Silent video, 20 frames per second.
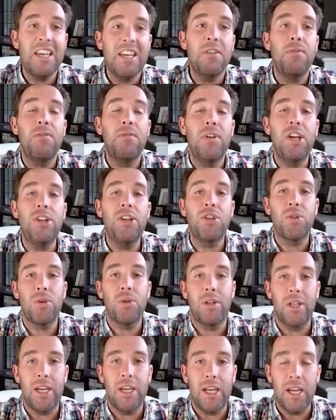
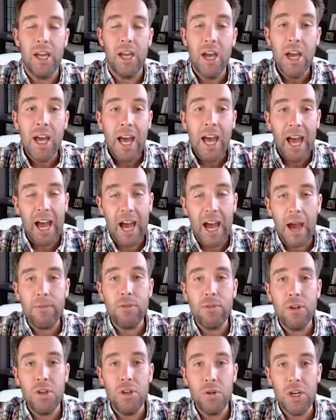Eventually,
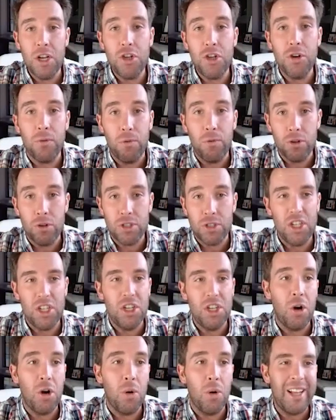after you get your first,
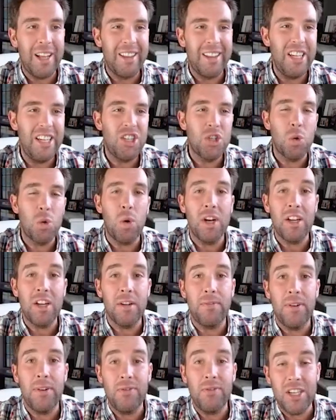at least 20
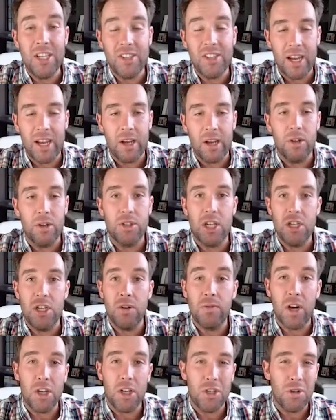to 50 sales and
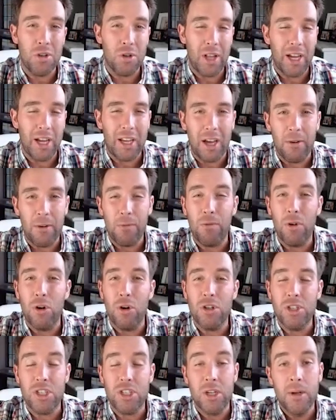you've got your a
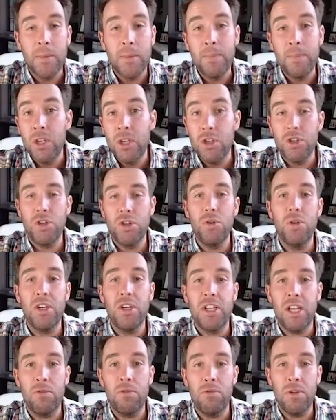first 2 to
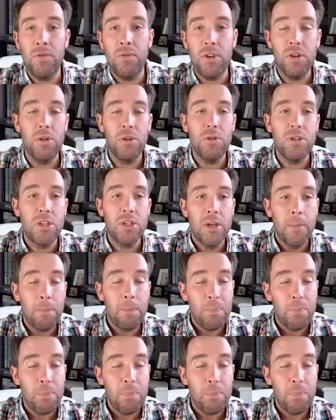10 reviews,